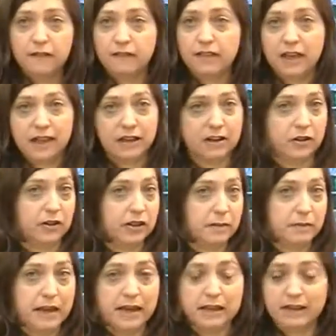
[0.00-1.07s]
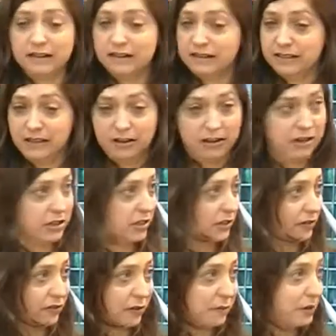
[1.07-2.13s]
If they can only make it because their lunch
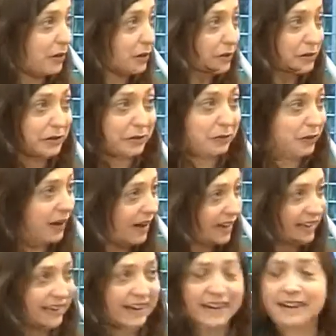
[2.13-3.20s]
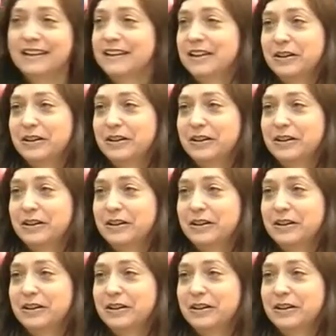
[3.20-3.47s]
is from noon to 1, mm.